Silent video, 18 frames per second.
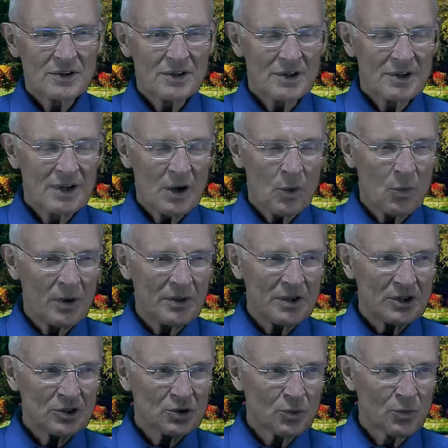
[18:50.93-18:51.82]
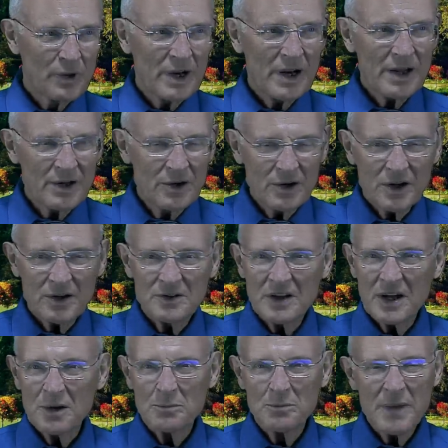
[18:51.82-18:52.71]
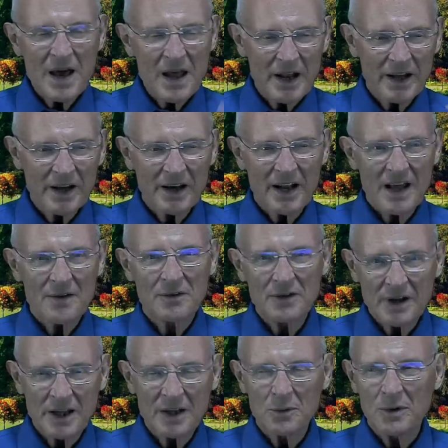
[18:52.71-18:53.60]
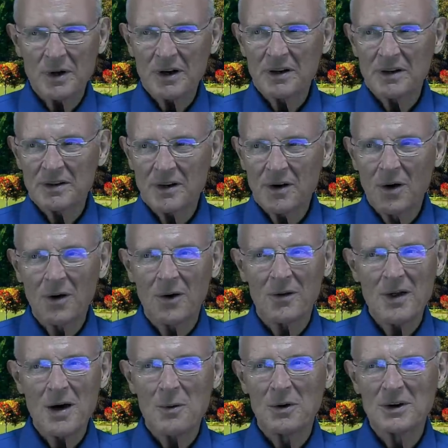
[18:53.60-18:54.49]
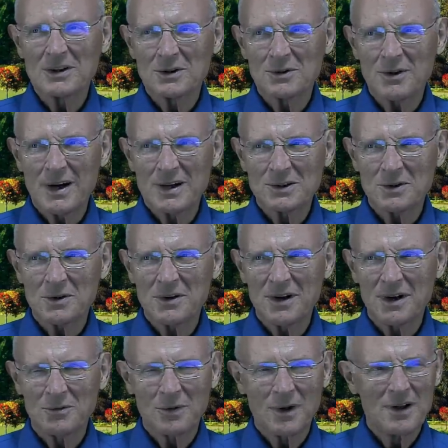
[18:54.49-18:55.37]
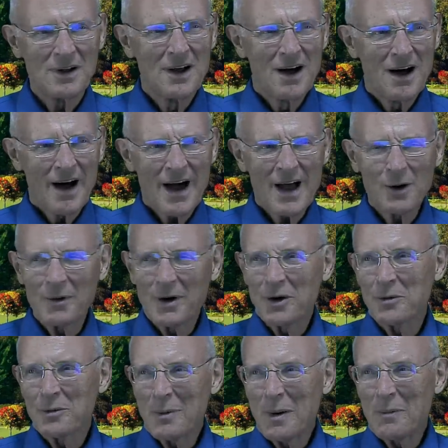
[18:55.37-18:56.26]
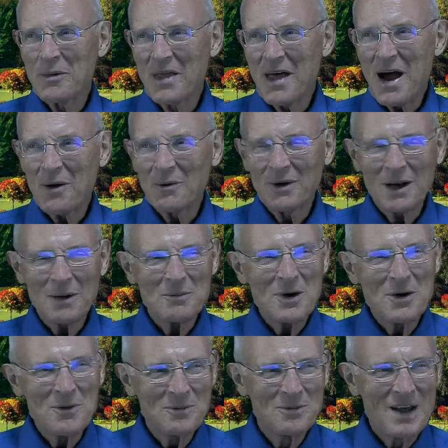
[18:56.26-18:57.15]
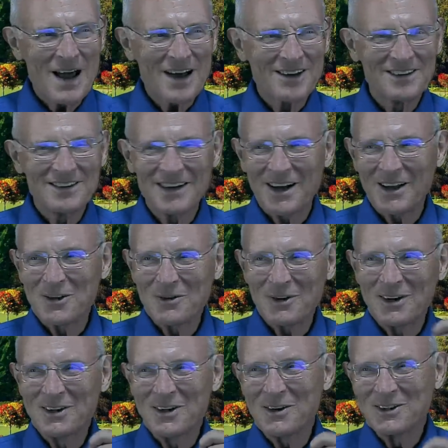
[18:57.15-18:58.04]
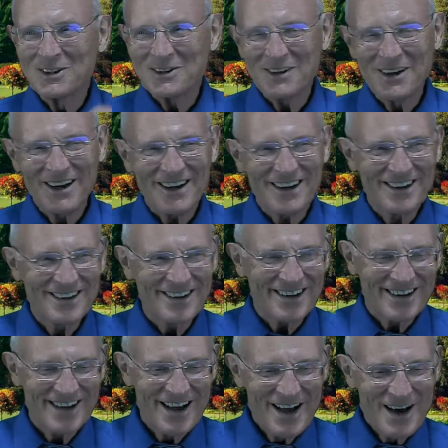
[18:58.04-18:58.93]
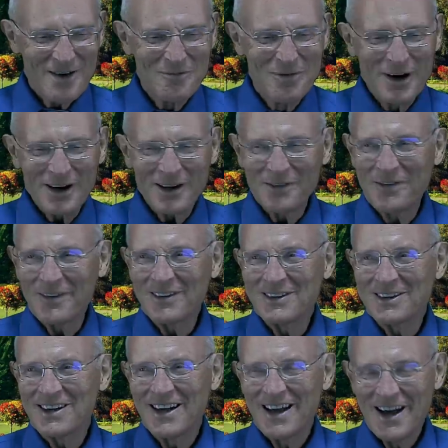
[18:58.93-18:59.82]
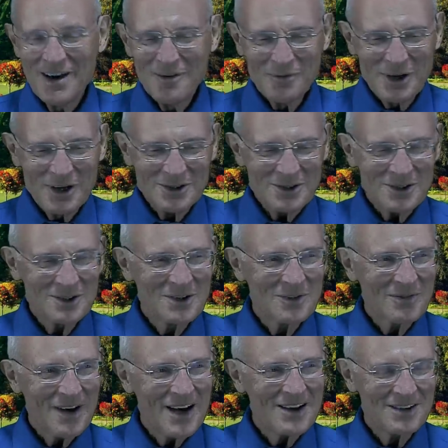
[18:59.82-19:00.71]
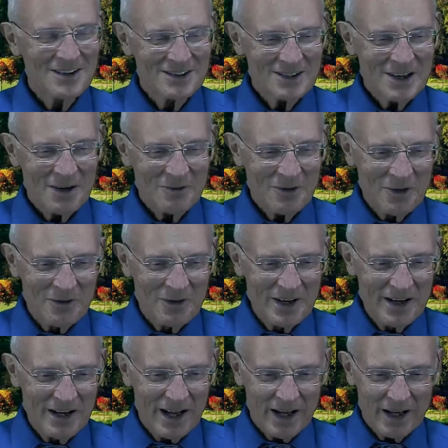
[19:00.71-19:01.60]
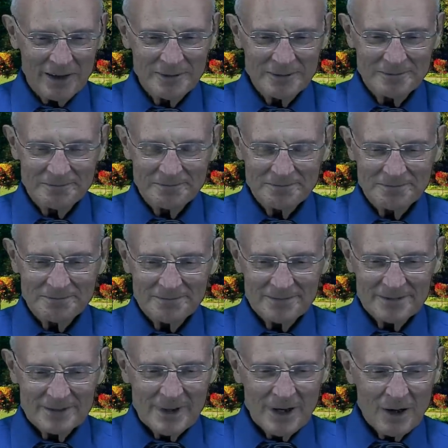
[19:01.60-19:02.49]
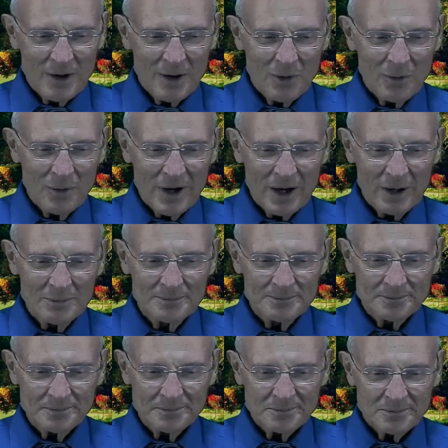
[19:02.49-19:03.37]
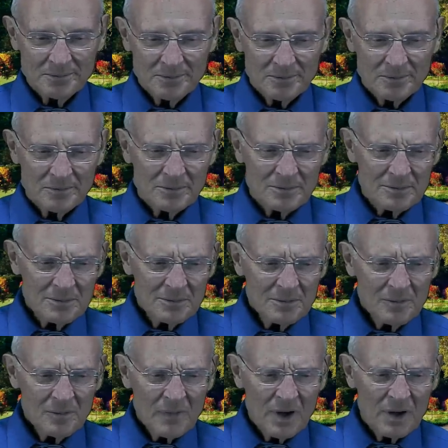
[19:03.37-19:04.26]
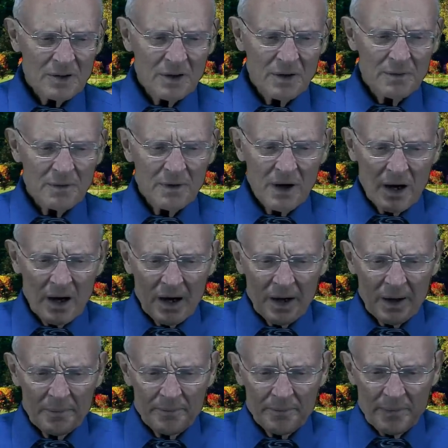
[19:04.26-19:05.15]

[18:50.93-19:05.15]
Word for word: get one that's really good and think, man, I got to have another one. And oh, that wasn't quite so good. Well, I don't want to remember that one. I'm going to take another one that was really yes. good. Yes. Pretty soon, pretty soon you find yourself overeating. Well, the, uh,